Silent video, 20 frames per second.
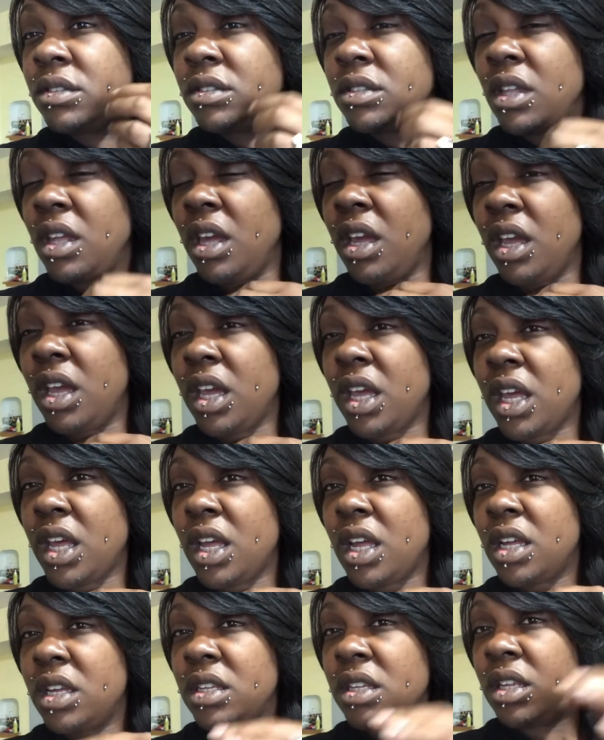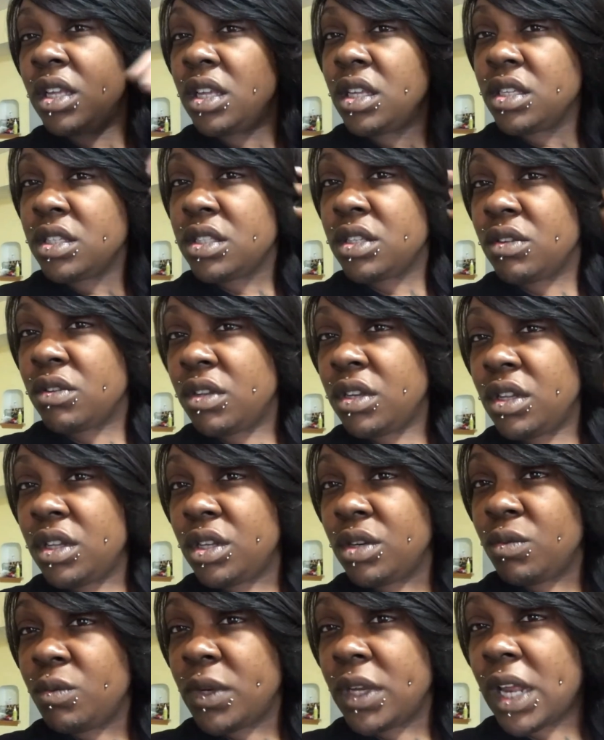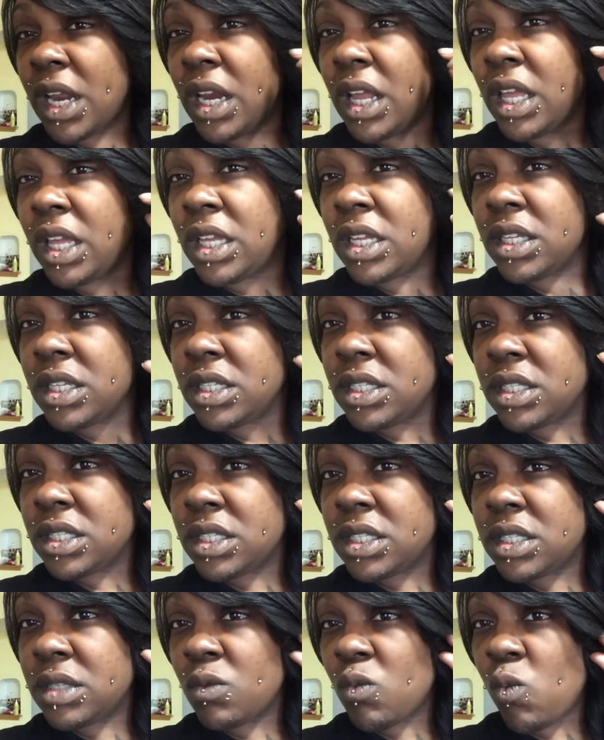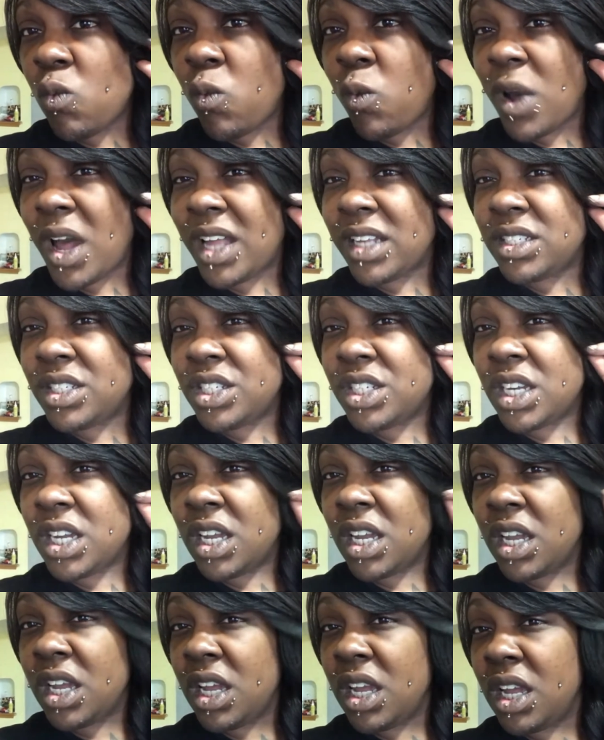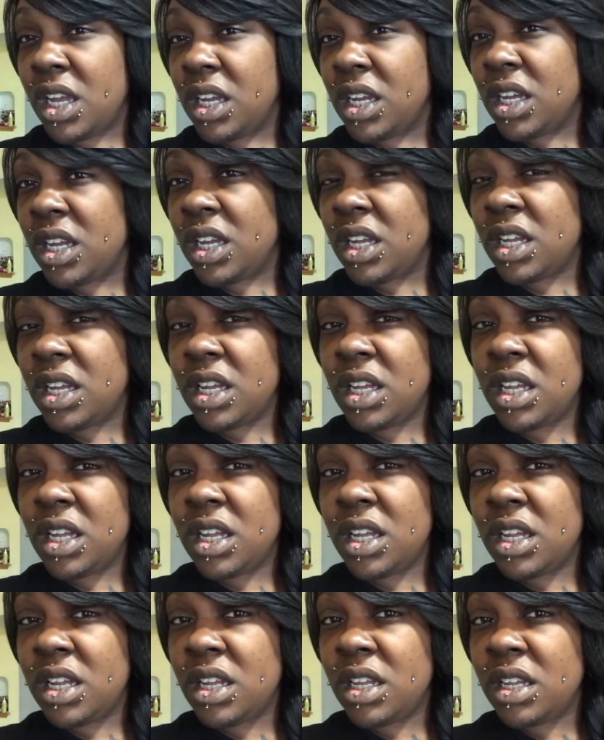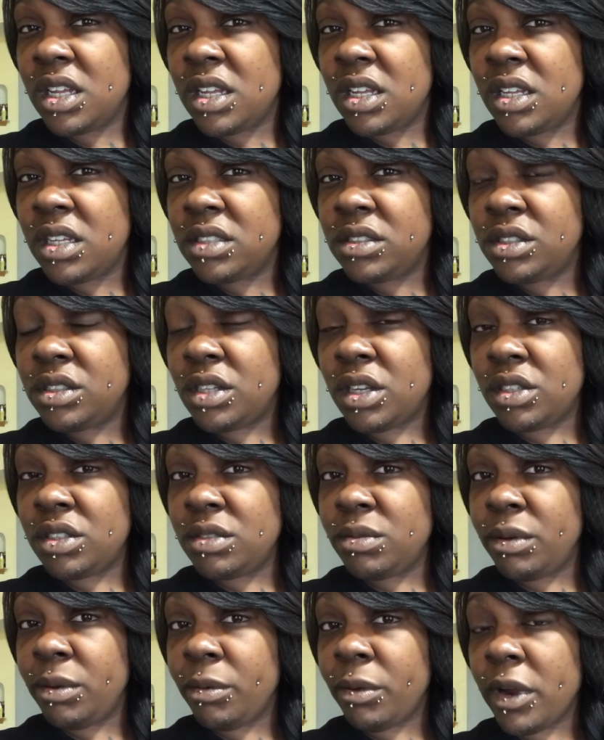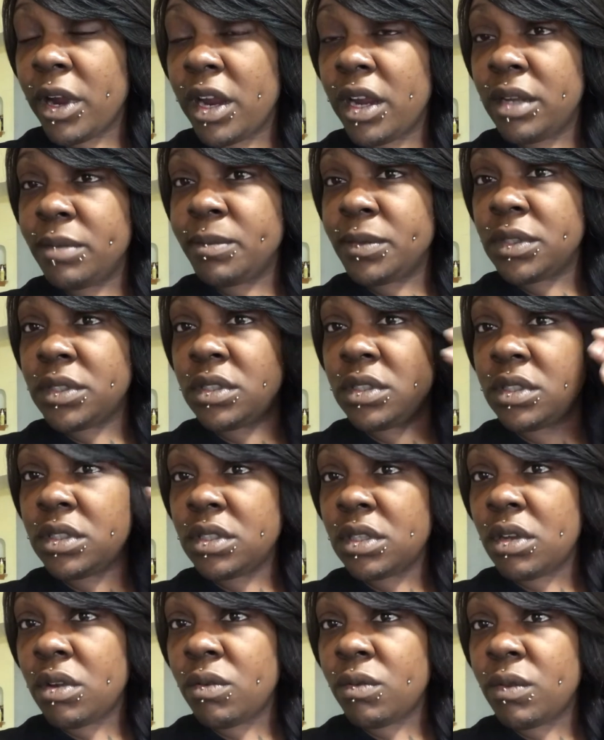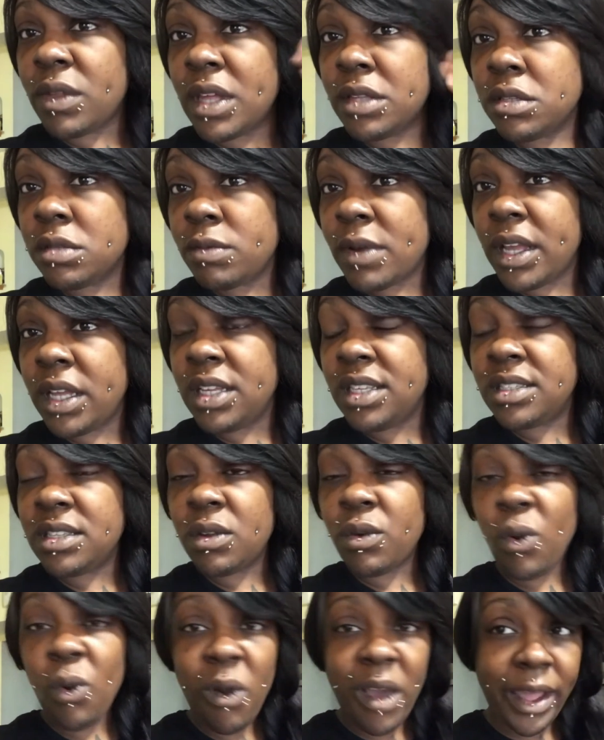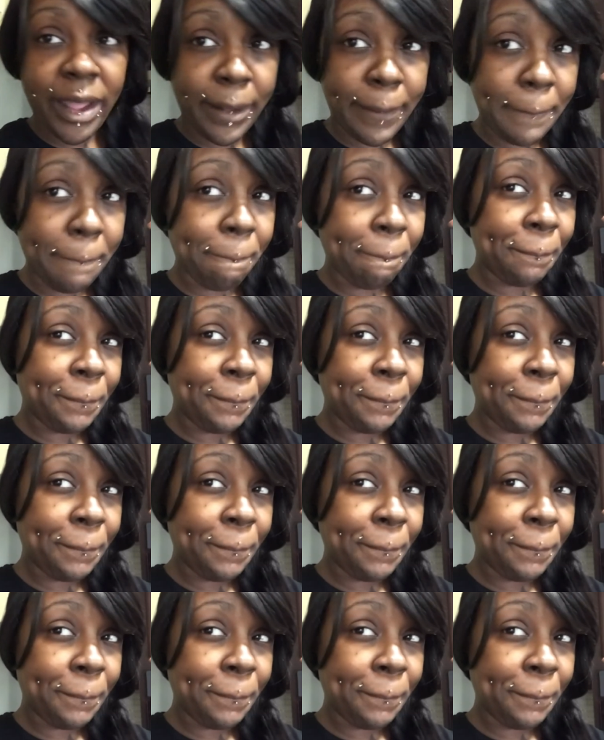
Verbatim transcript: Yeah. So the little one is watching nursery rhymes. So that's why he's so quiet.